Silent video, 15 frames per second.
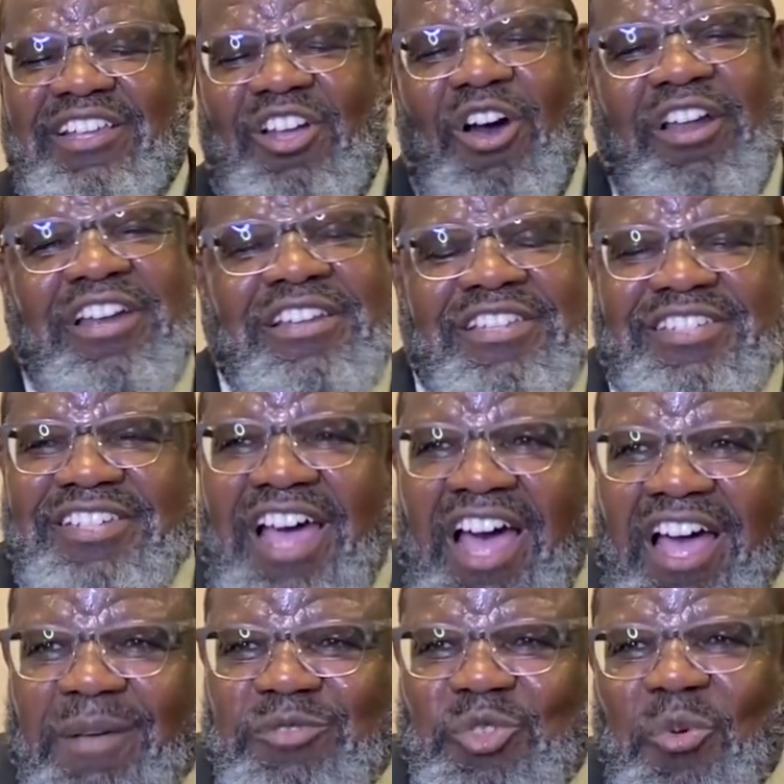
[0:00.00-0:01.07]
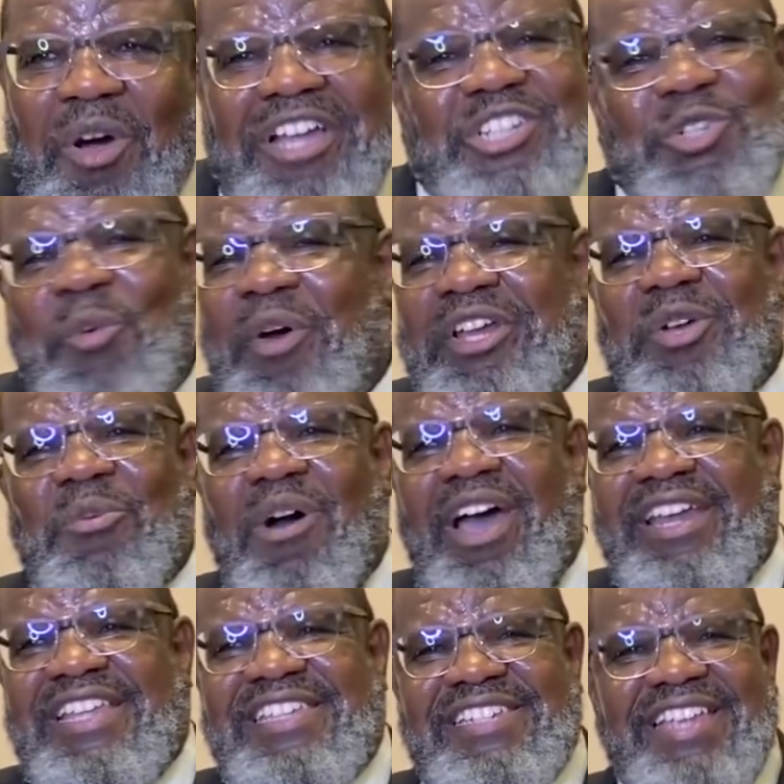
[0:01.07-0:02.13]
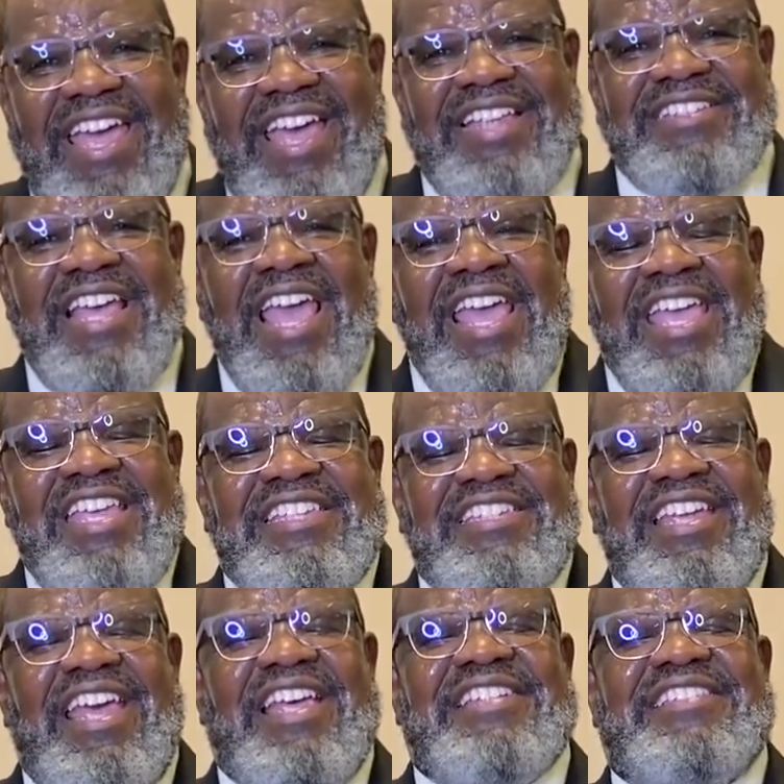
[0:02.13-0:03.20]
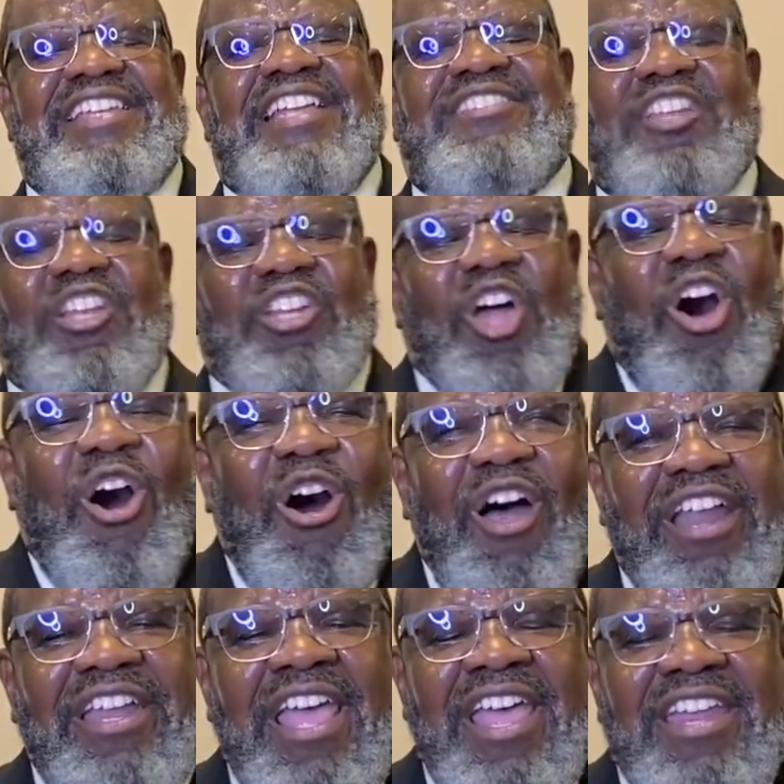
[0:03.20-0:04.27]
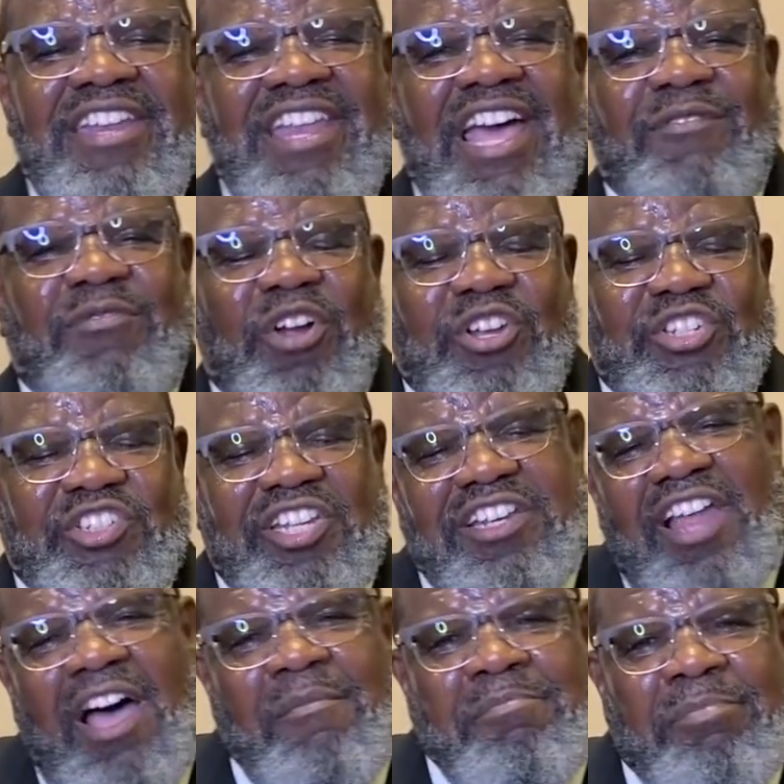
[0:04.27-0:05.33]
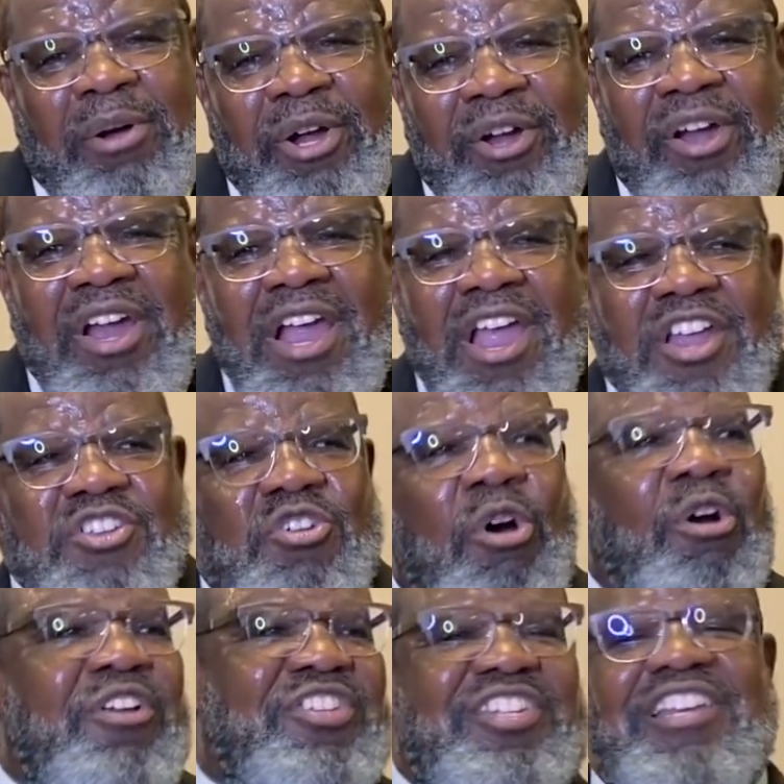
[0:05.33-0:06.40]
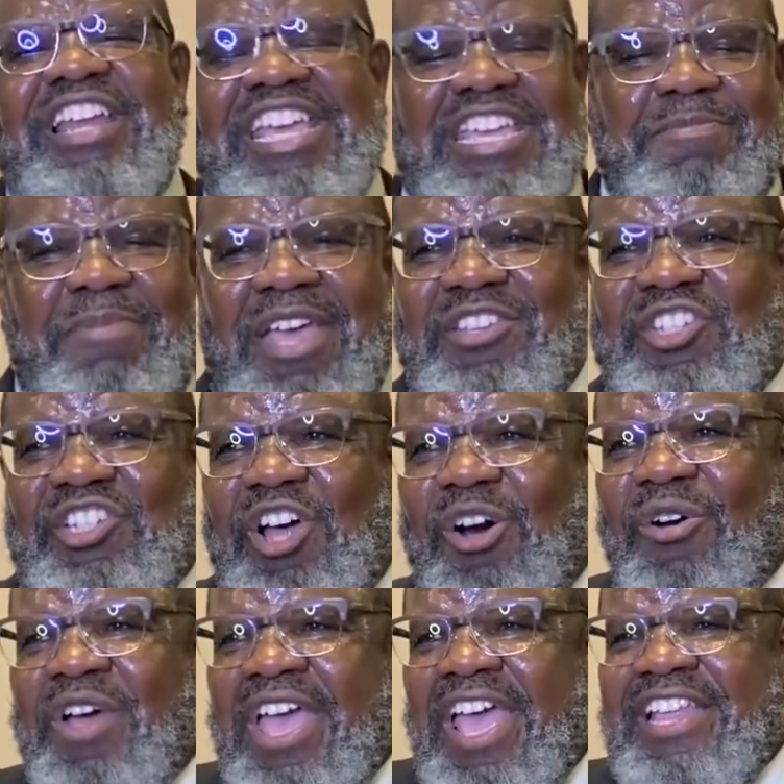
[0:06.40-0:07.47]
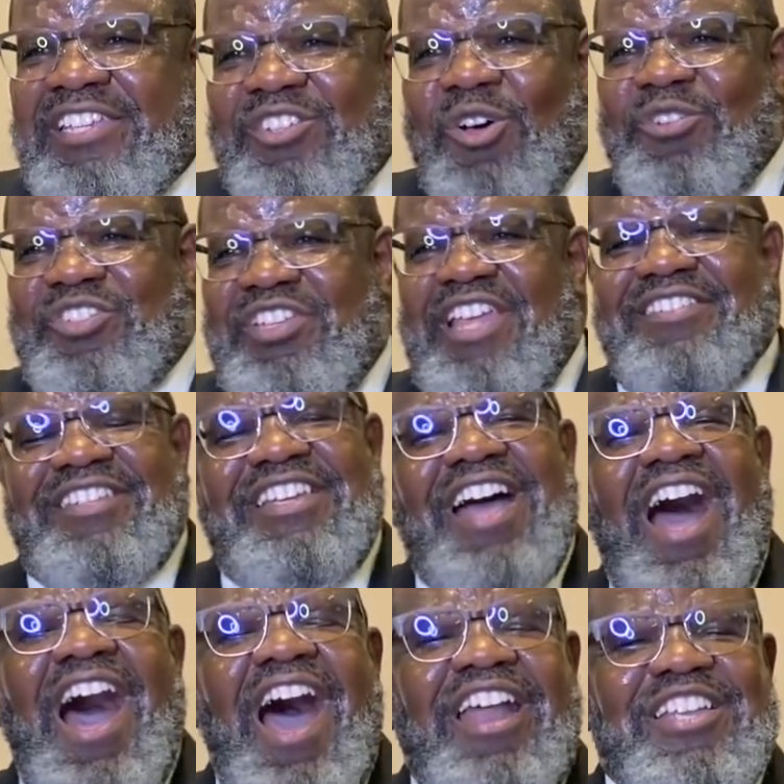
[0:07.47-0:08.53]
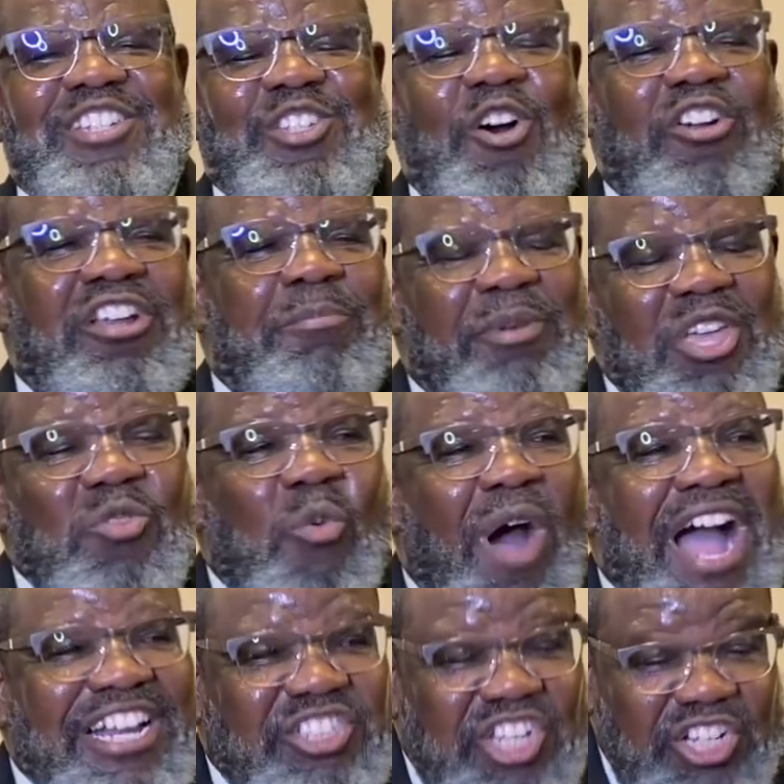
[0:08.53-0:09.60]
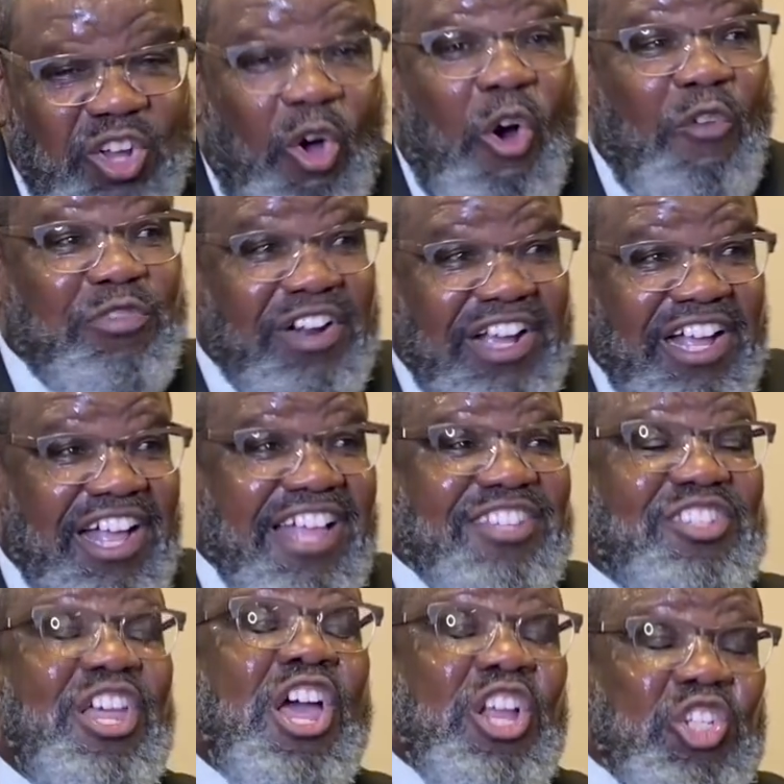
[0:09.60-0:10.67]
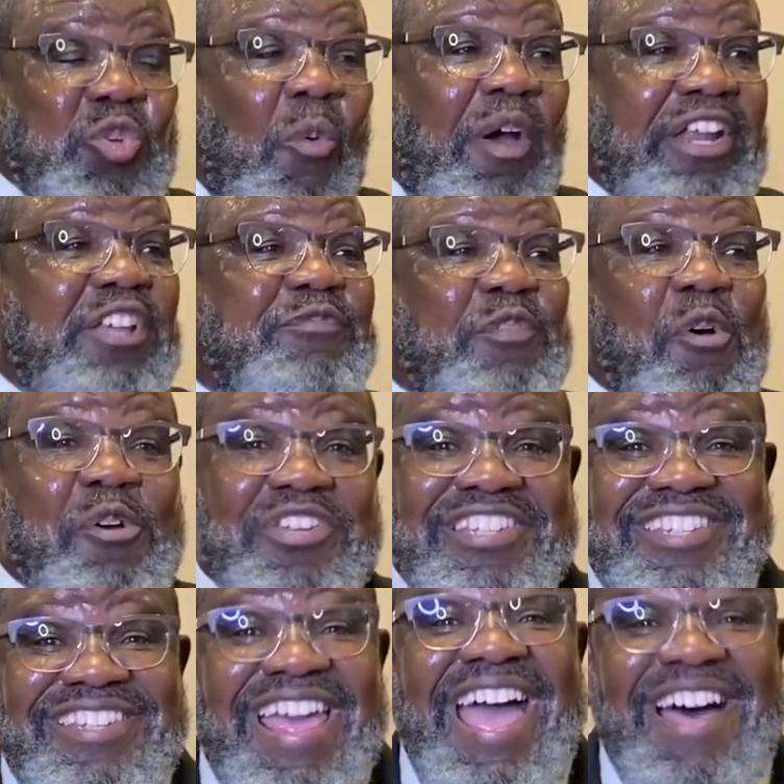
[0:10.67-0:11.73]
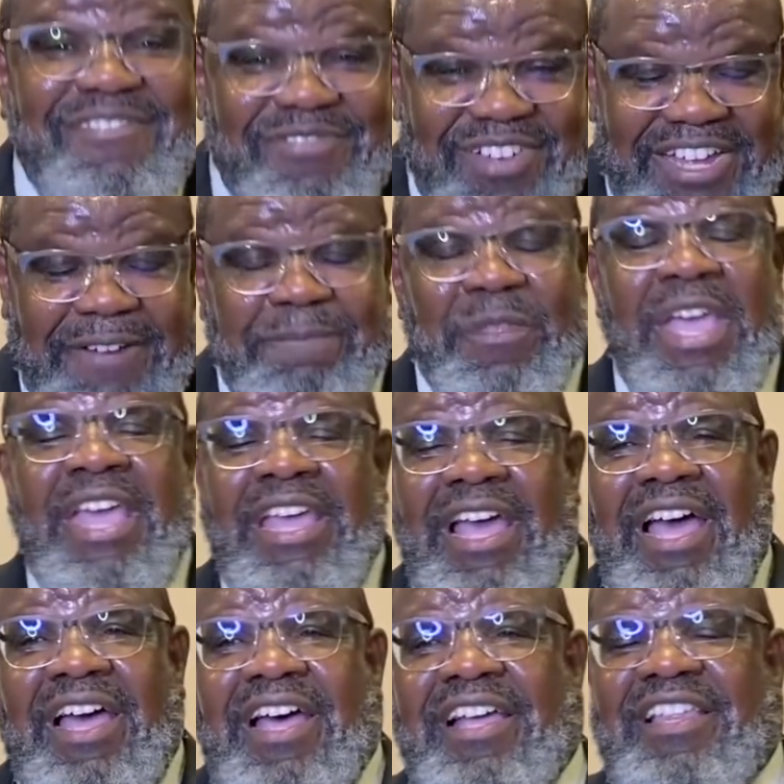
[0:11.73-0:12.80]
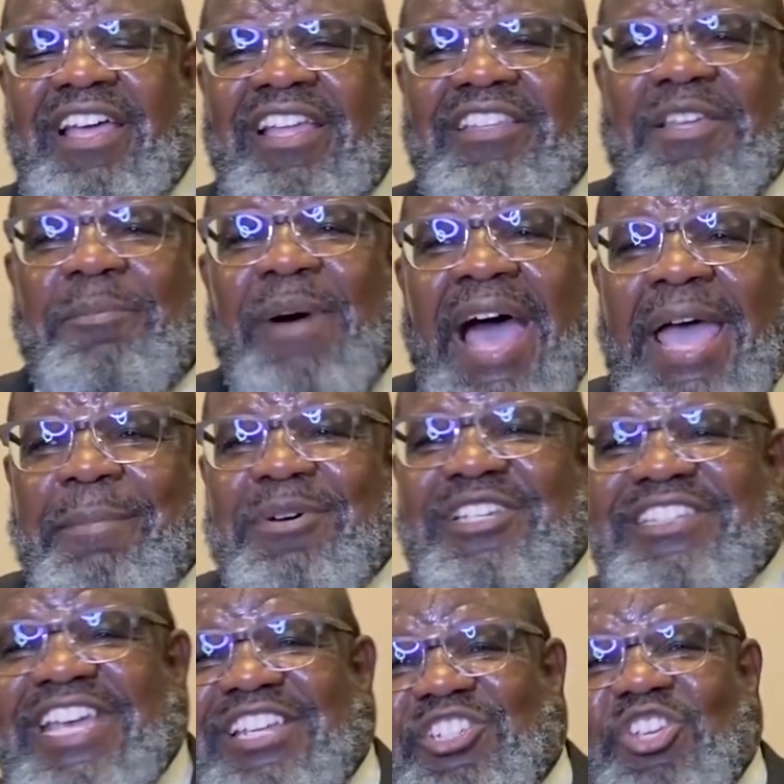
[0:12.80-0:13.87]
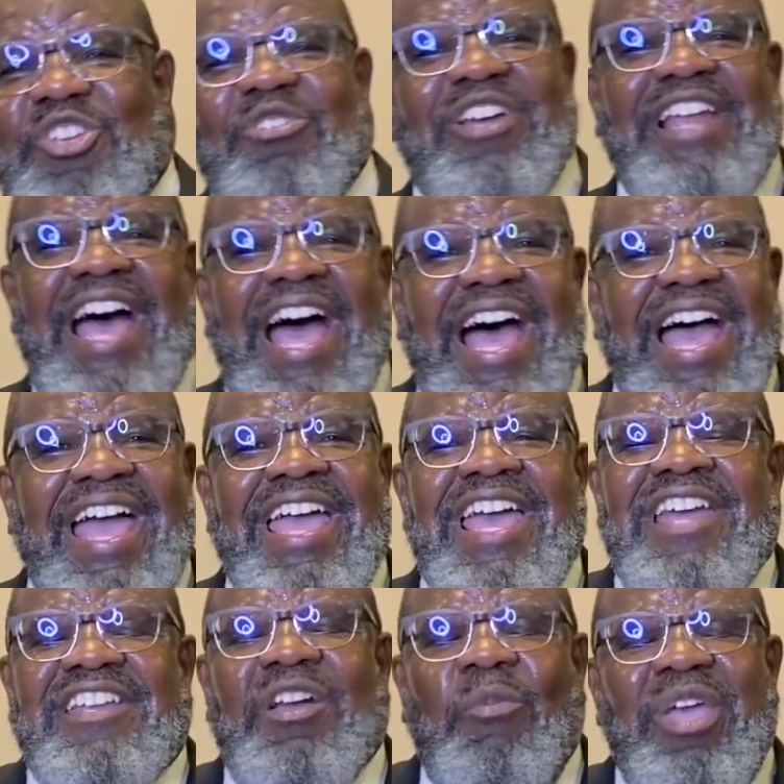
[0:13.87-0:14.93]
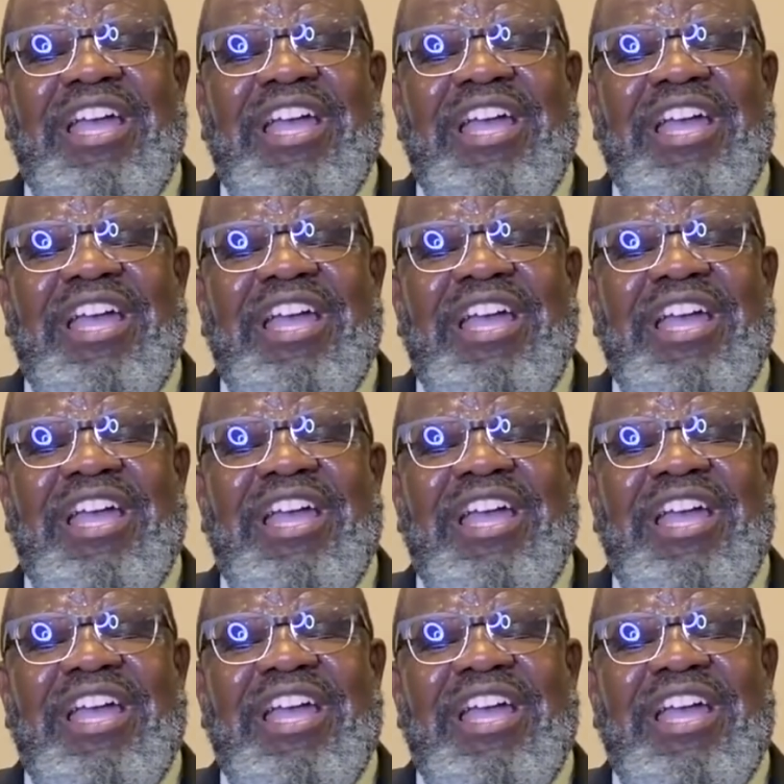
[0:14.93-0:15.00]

According to Psalms 121, he says, he says that the Lord never slumber nor sleep. And so, and so since God is going to be watching over us 24 7, uh, uh, uh the Bible teaching you and I that we